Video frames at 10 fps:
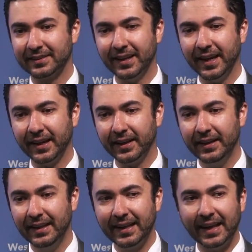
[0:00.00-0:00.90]
thing.
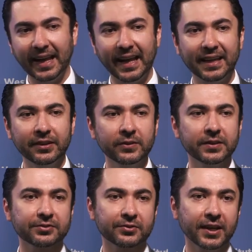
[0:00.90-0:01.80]
And
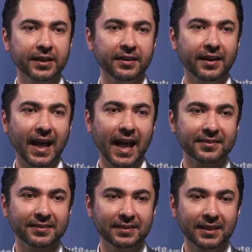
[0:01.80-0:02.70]
U.S. right now
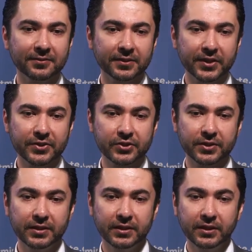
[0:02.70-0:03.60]
has the leverage
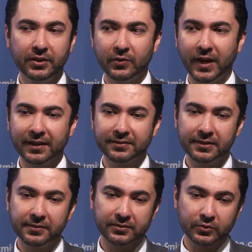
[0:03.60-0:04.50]
to
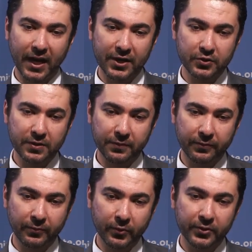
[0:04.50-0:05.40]
actually
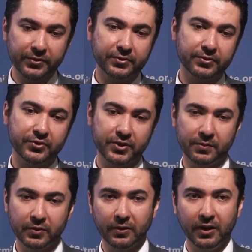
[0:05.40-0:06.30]
force the
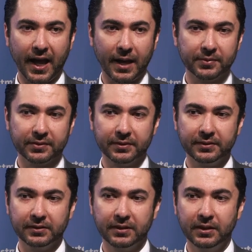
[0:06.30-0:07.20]
regime to collapse.
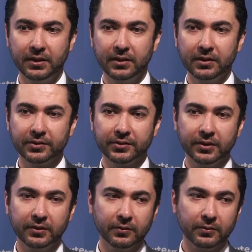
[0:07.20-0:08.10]

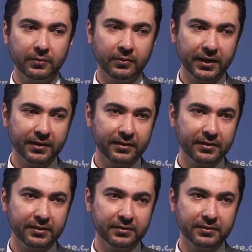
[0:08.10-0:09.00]
So what
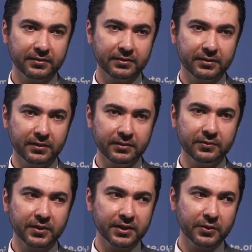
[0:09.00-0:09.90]
the
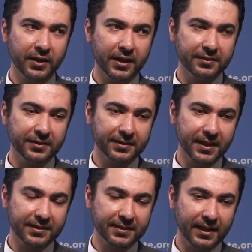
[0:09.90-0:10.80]
United
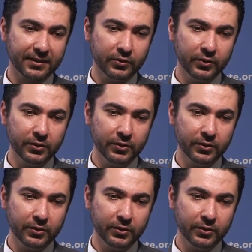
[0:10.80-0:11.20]
States can